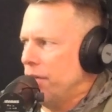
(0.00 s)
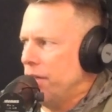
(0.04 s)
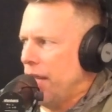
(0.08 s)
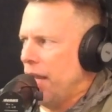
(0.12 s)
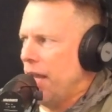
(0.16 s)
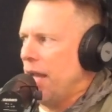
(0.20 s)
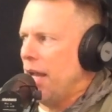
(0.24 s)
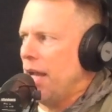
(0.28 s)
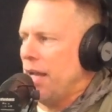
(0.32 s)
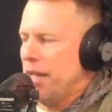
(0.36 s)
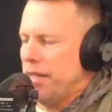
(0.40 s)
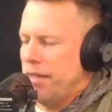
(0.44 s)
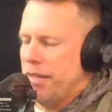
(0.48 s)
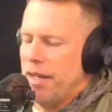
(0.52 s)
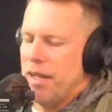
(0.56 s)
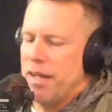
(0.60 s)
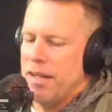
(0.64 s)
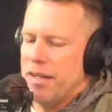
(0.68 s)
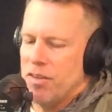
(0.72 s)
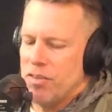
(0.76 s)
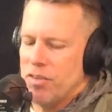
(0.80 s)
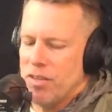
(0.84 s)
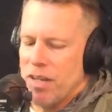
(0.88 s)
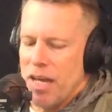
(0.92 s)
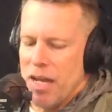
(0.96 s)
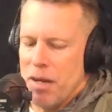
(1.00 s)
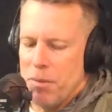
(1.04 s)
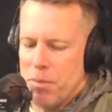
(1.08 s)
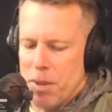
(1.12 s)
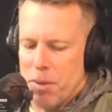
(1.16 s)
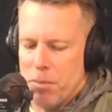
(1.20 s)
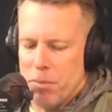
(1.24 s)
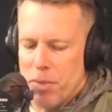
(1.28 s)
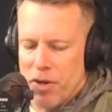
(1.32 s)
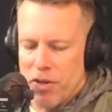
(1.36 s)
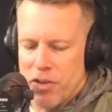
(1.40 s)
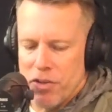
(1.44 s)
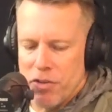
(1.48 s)
there's got to be a
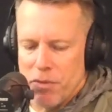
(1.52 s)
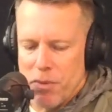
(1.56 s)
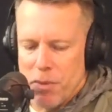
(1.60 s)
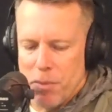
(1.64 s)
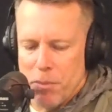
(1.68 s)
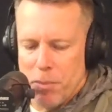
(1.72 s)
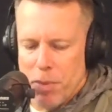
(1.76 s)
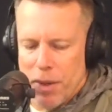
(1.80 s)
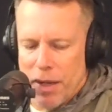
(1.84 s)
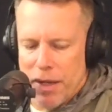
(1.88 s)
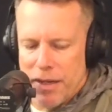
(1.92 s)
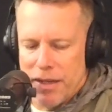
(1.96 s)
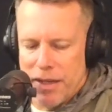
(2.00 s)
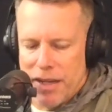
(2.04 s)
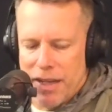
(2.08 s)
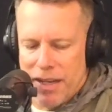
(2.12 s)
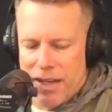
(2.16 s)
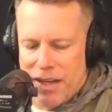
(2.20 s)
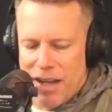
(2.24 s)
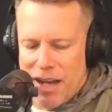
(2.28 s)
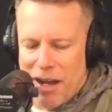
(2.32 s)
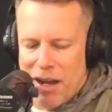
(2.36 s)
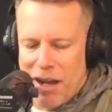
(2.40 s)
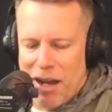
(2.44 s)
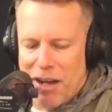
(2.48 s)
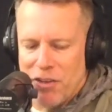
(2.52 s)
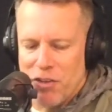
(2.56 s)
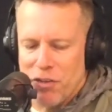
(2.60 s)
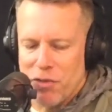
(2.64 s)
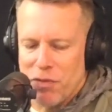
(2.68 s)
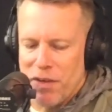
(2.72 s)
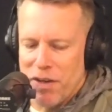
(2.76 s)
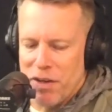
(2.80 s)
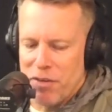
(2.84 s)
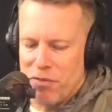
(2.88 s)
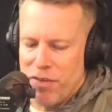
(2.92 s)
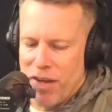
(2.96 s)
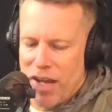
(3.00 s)
bunch of them. But I just
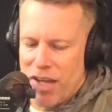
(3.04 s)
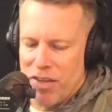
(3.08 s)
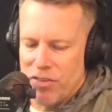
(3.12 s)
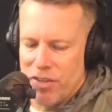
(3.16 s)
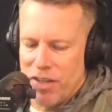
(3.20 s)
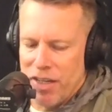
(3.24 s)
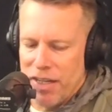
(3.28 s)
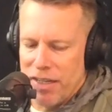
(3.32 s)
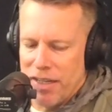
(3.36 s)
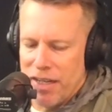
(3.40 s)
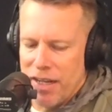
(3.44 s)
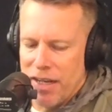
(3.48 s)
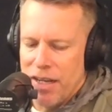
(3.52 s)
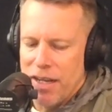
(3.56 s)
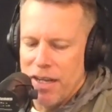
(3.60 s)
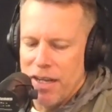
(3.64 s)
find it fascinating